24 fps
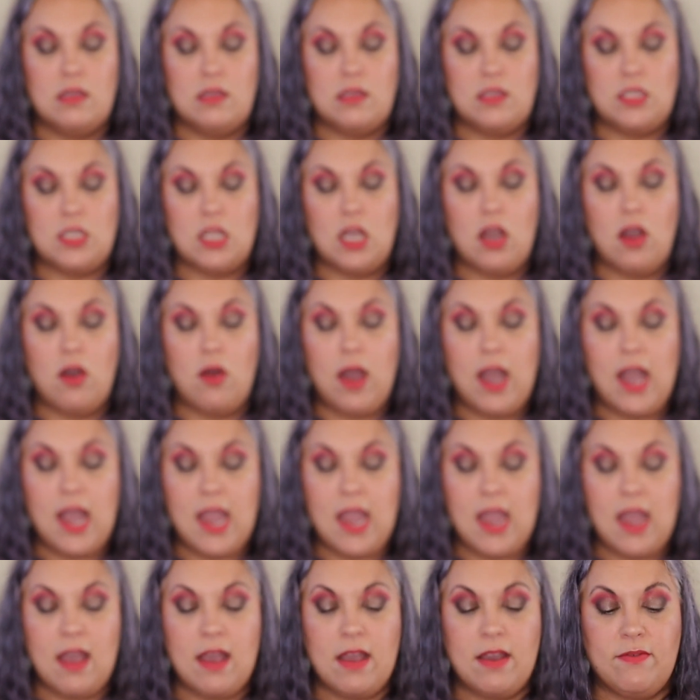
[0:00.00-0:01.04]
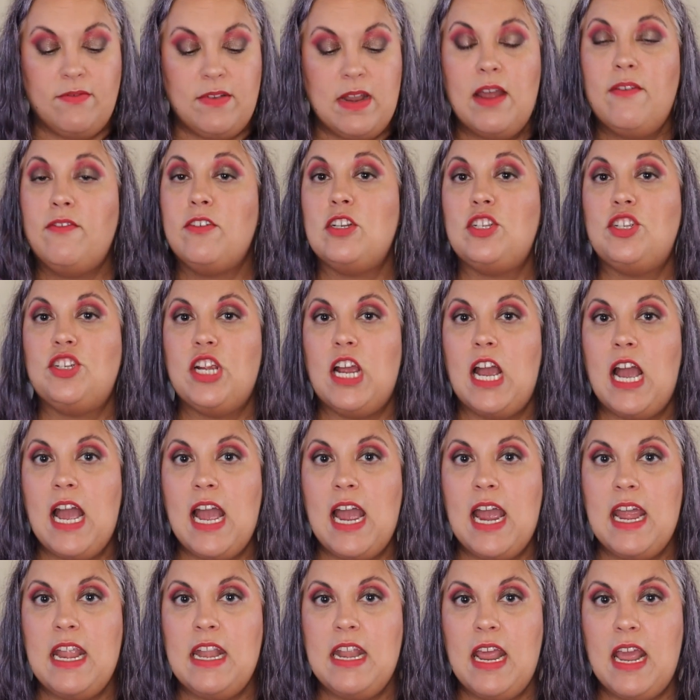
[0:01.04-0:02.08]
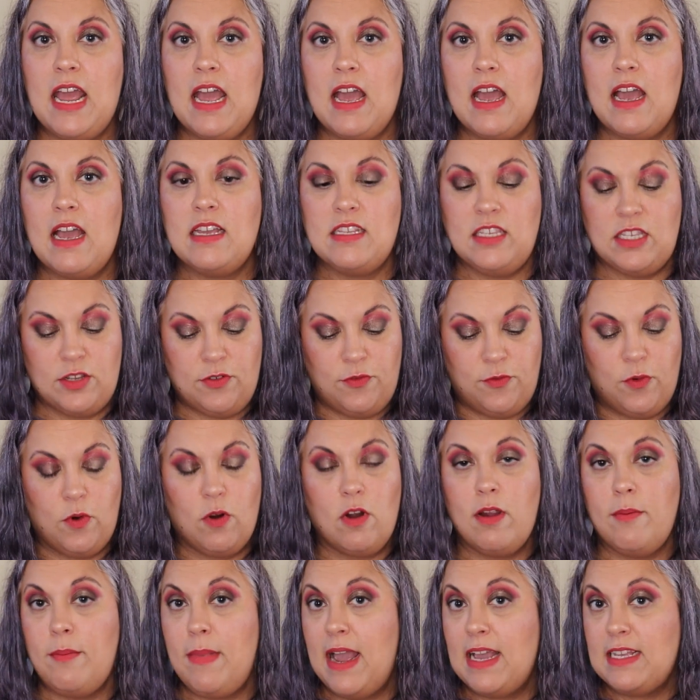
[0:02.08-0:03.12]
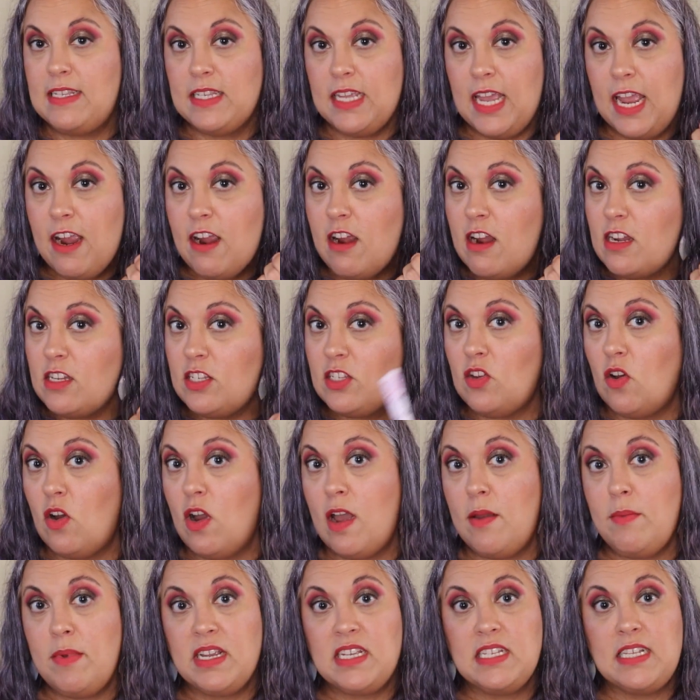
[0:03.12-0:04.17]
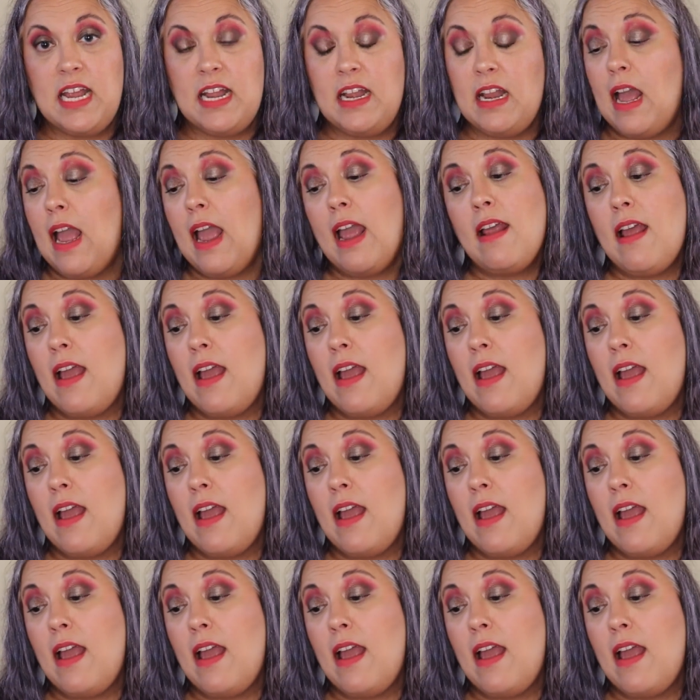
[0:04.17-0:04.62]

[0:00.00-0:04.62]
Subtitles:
So I have never tried Sephora mascara, so I'm excited.